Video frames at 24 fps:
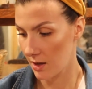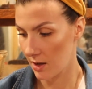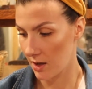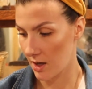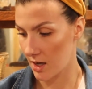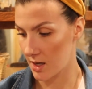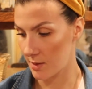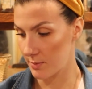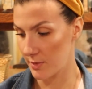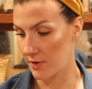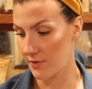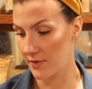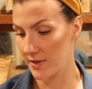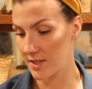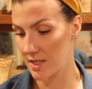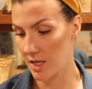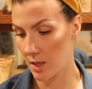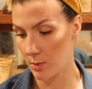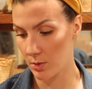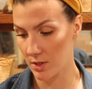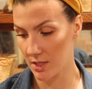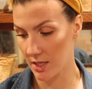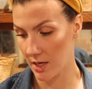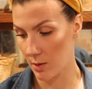Um, if he's
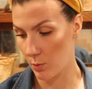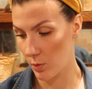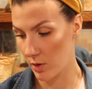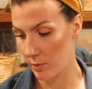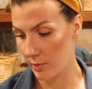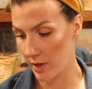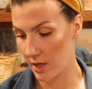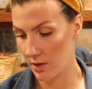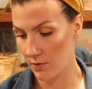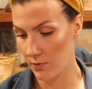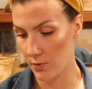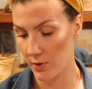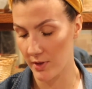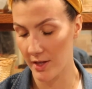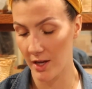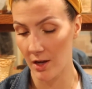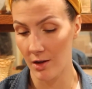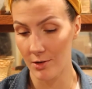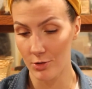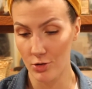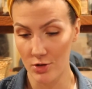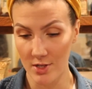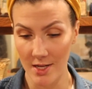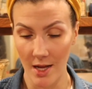able to come with me for the
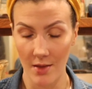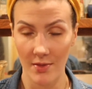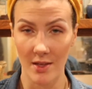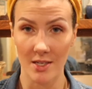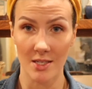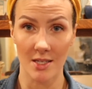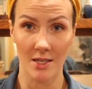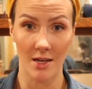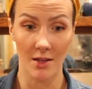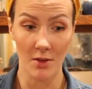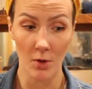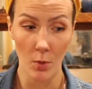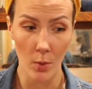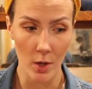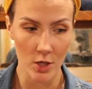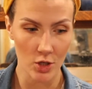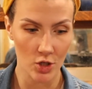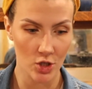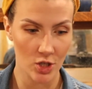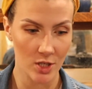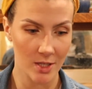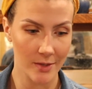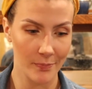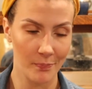ultrasound, that's another
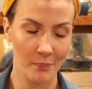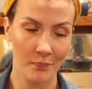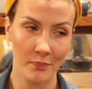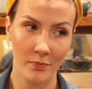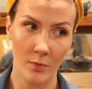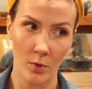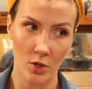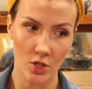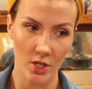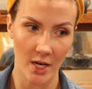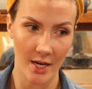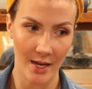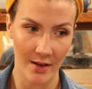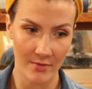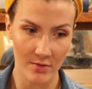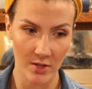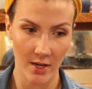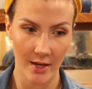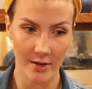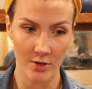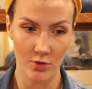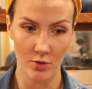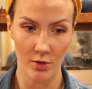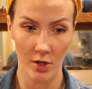question, which I have to
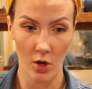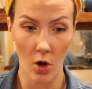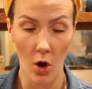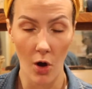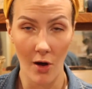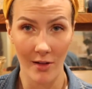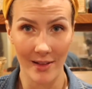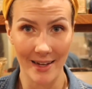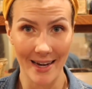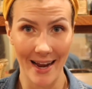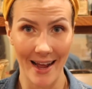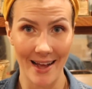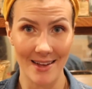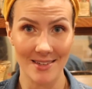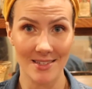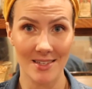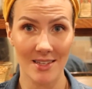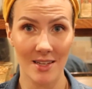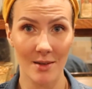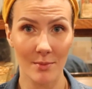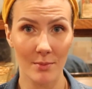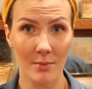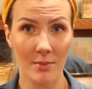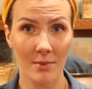actually call and ask
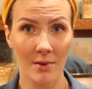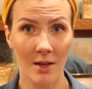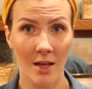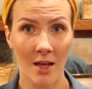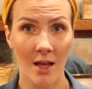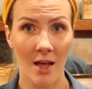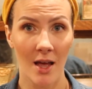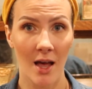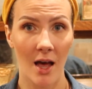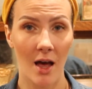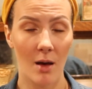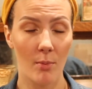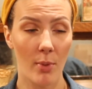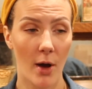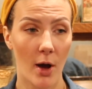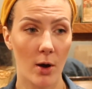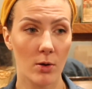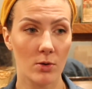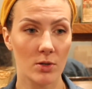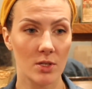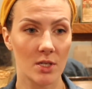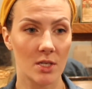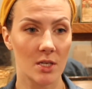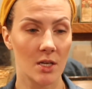them
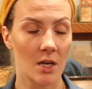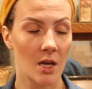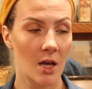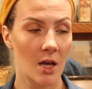about.